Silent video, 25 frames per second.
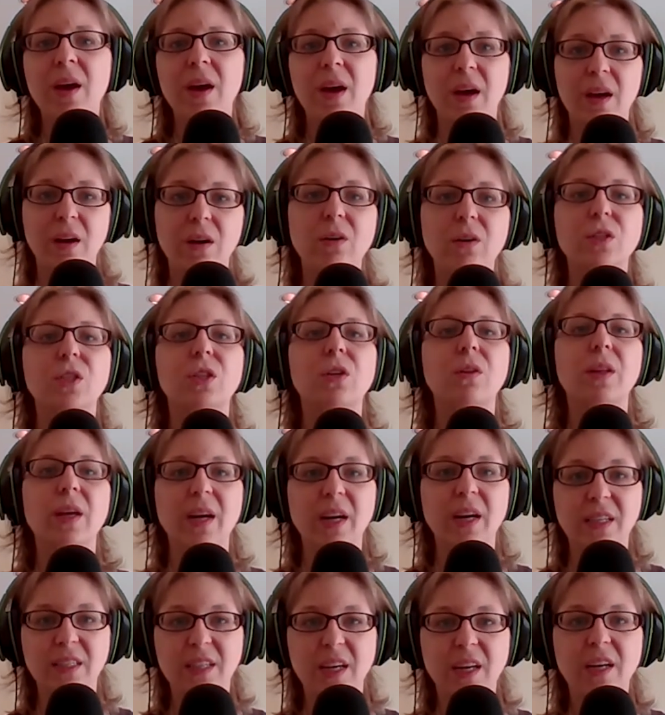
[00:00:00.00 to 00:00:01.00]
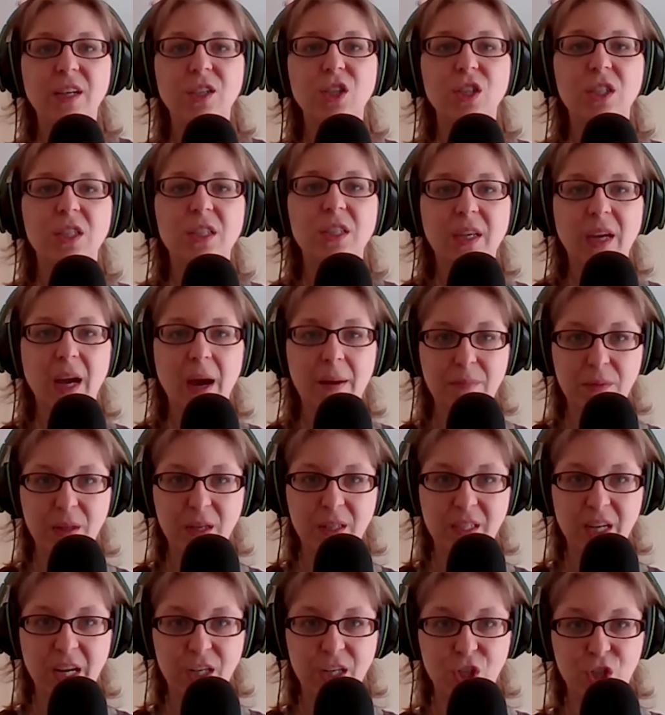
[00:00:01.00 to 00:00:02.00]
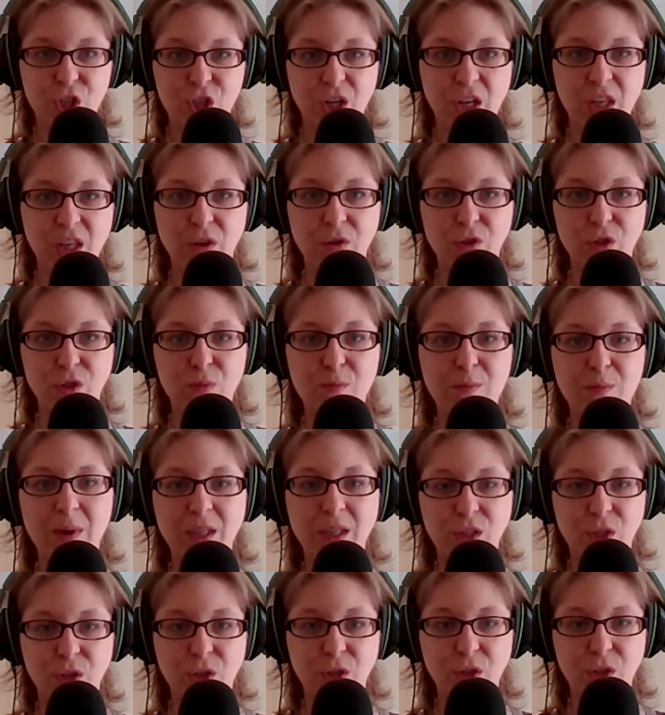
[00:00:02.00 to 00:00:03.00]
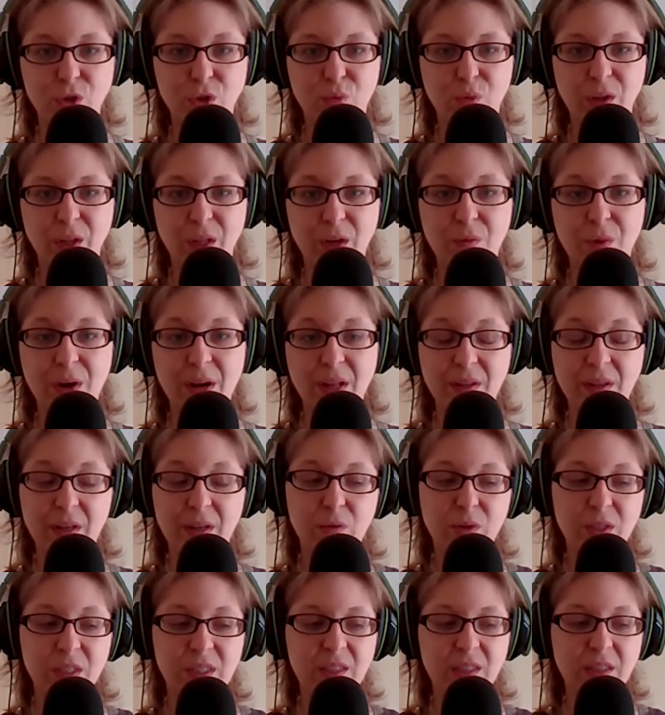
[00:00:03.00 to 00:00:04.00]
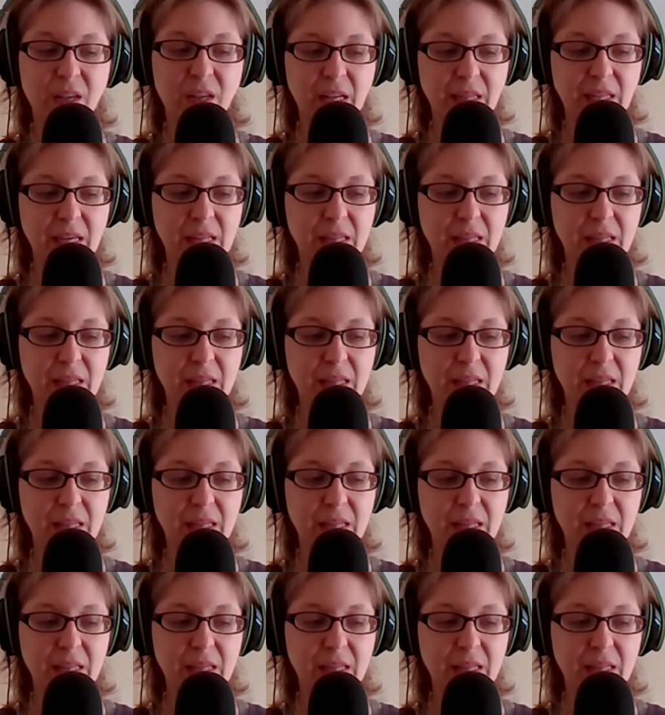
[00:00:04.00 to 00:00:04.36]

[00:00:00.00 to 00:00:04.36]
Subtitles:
And also, like I said, it just kept the tension in those muscles really well. And it was slightly